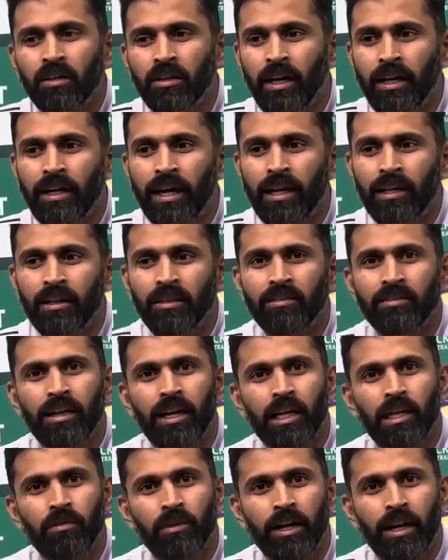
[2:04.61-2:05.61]
and Alex
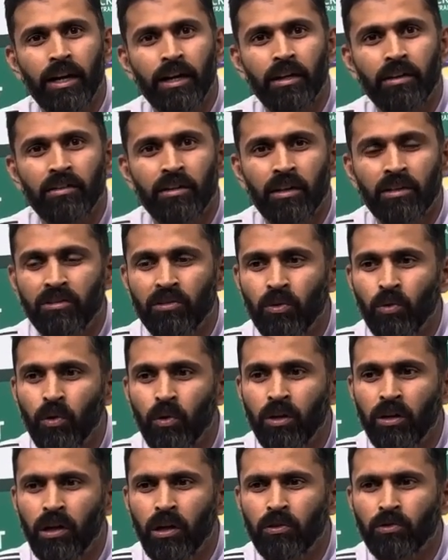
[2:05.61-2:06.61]
Carey were getting runs
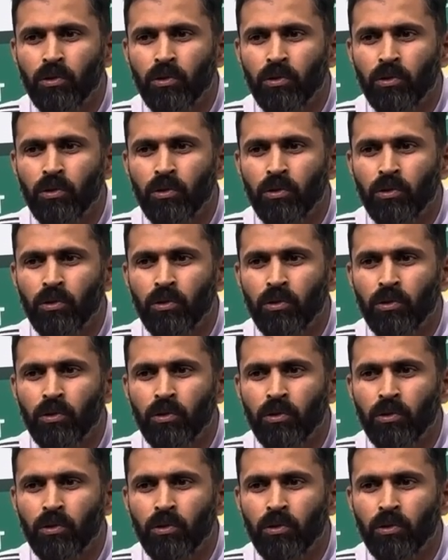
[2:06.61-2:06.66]
lower down.